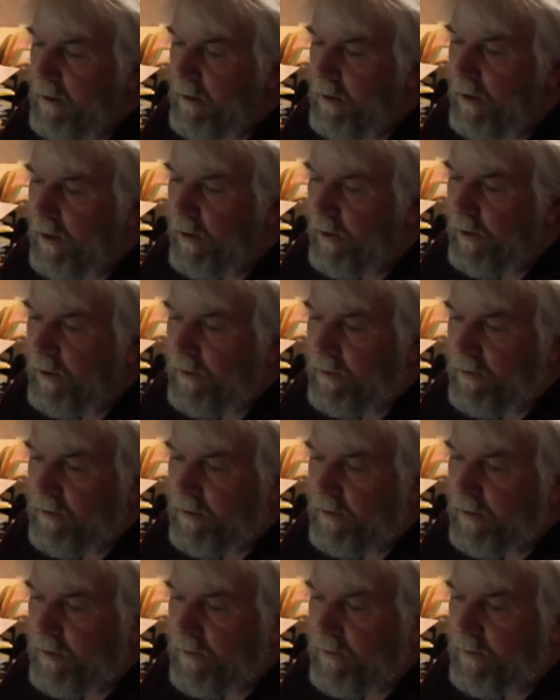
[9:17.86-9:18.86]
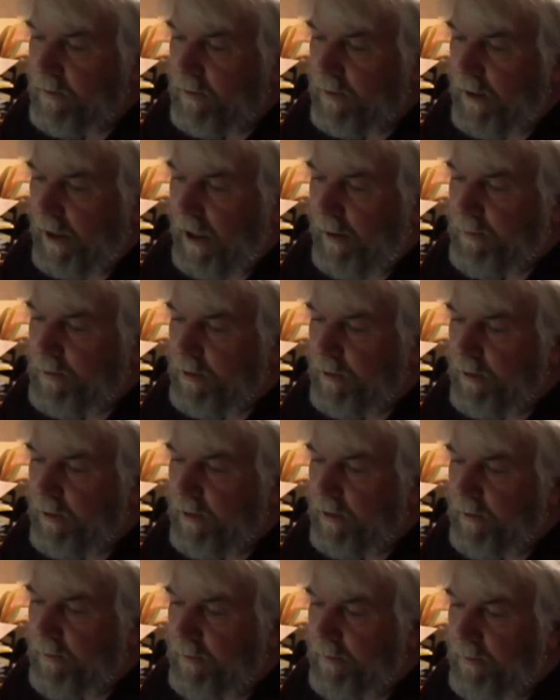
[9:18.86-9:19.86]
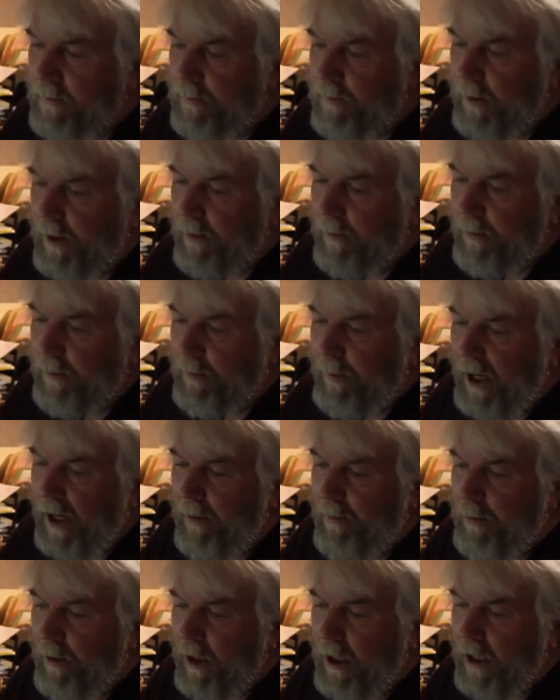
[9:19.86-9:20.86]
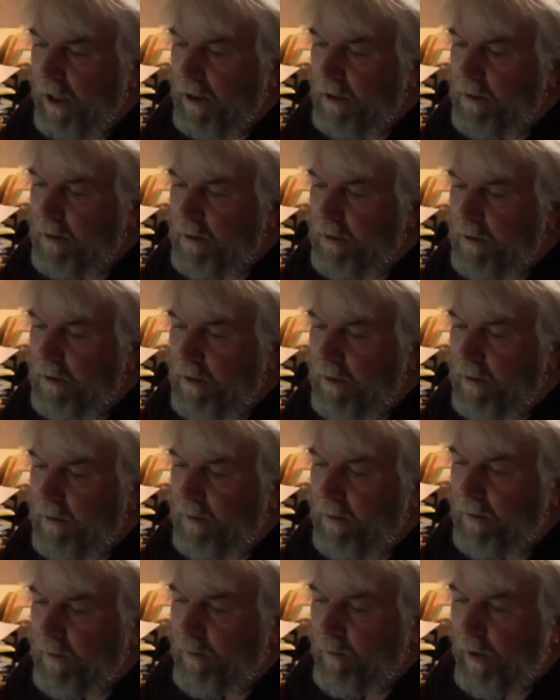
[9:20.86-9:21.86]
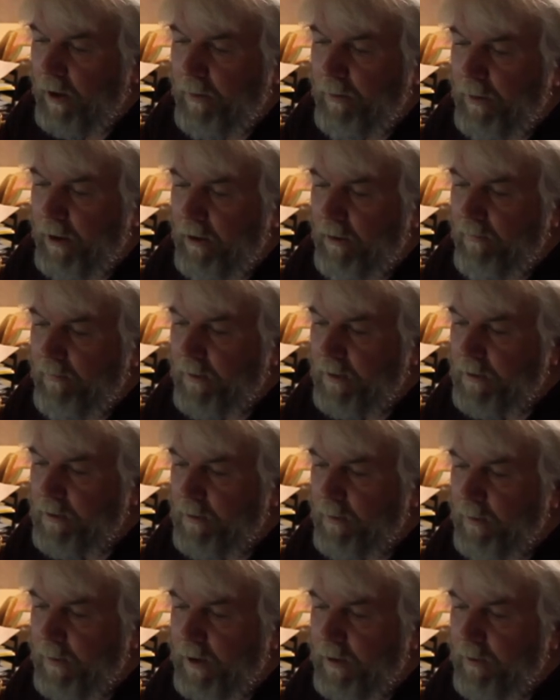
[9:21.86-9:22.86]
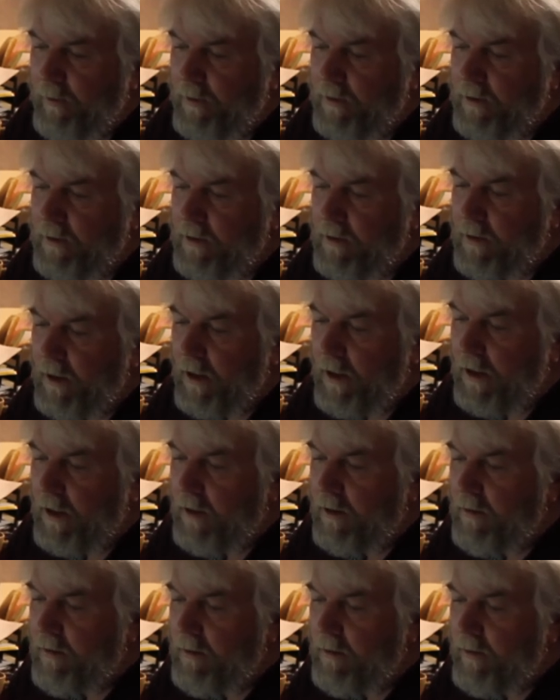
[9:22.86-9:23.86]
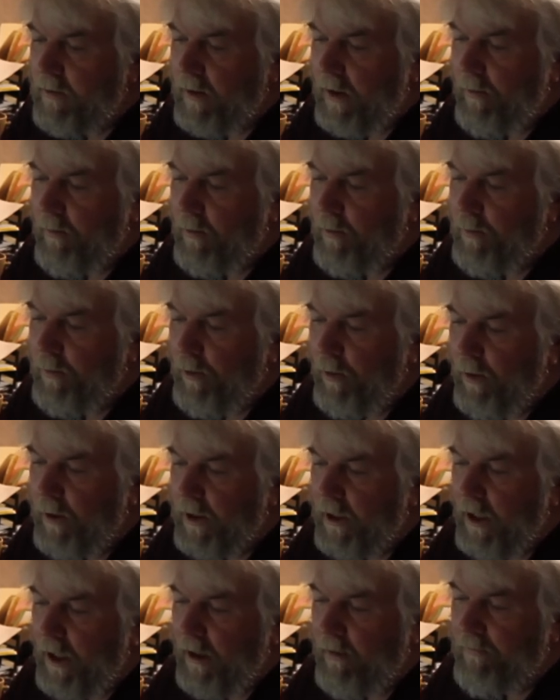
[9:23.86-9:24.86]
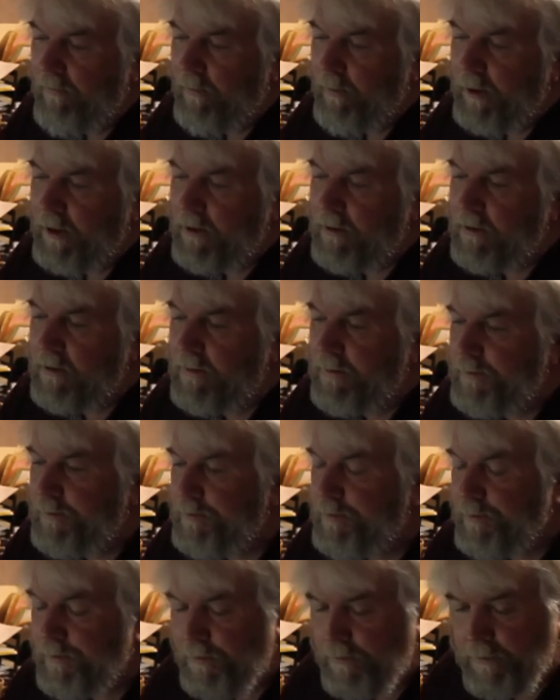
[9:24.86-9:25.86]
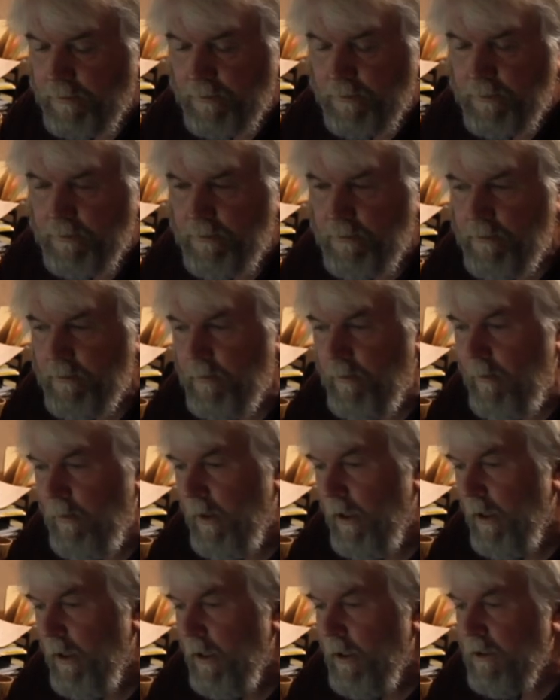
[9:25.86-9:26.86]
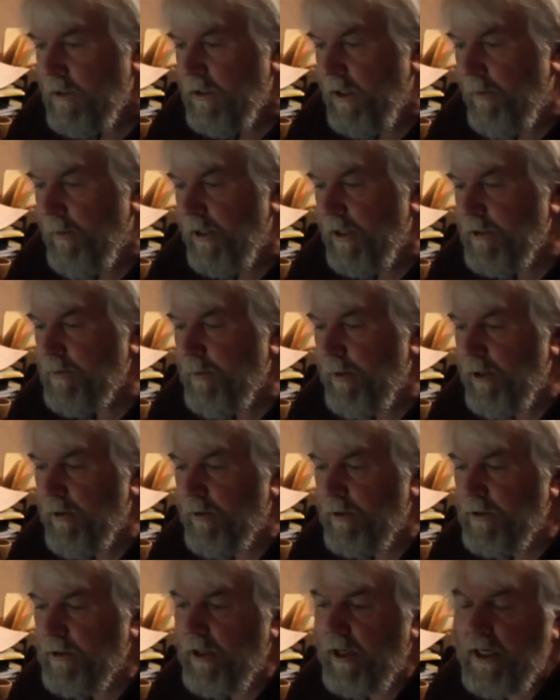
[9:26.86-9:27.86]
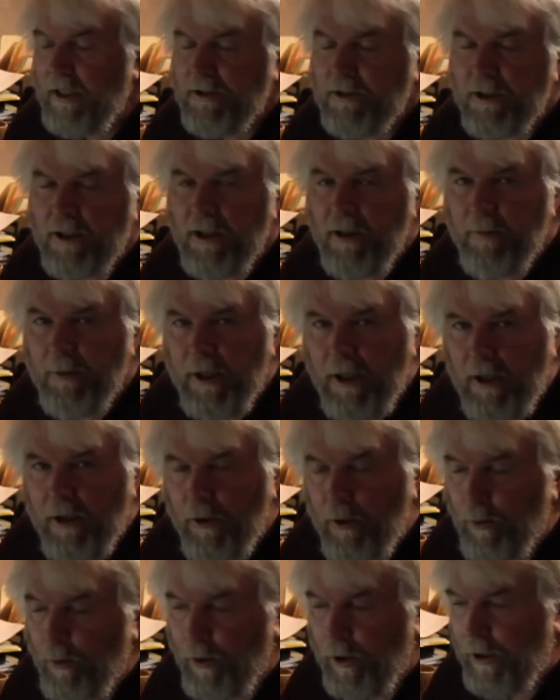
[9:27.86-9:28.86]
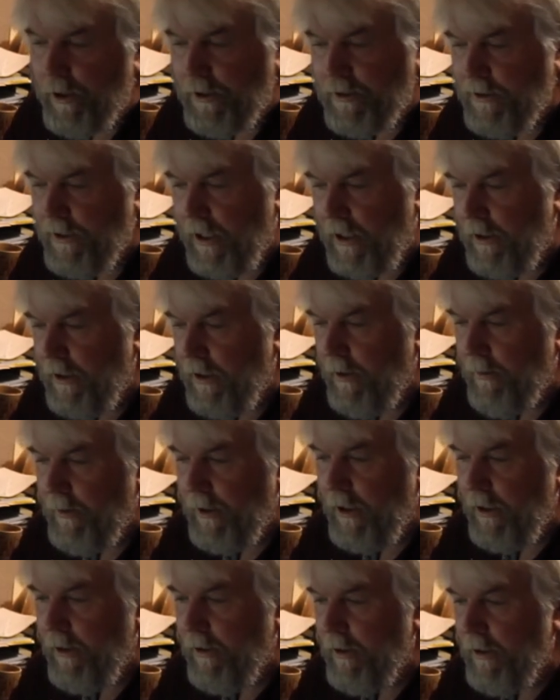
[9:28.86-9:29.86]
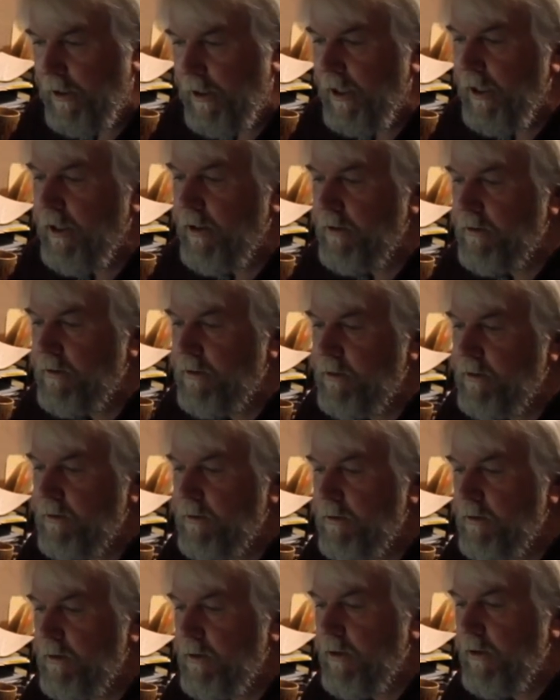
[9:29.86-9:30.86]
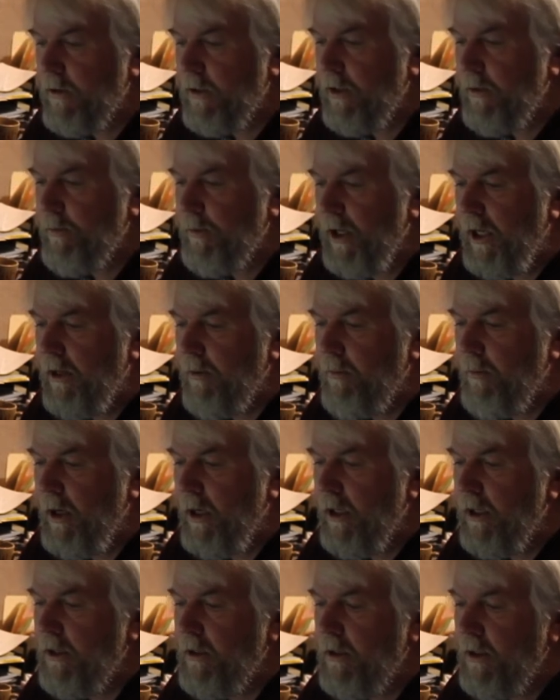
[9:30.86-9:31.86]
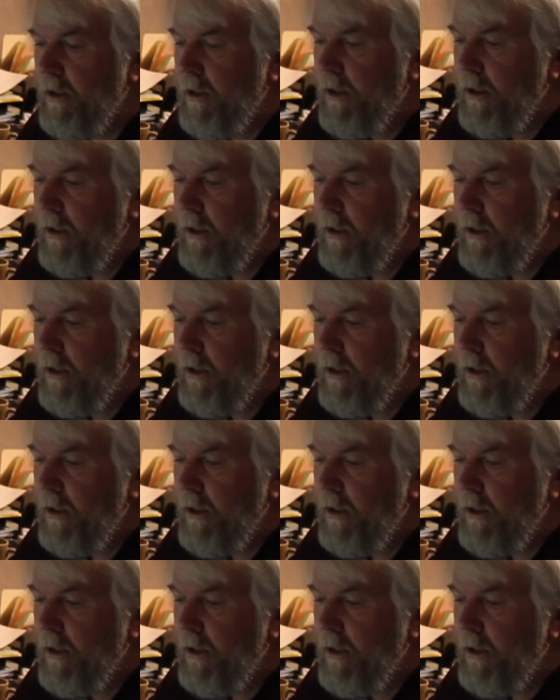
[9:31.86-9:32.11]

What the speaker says: know, there's absolutely minimal byproduct and great beneficial minerals that we're pulling off from this. Some of these minerals are actually coming out of the wood. It's not coming out of the nails. You know, keep that in mind.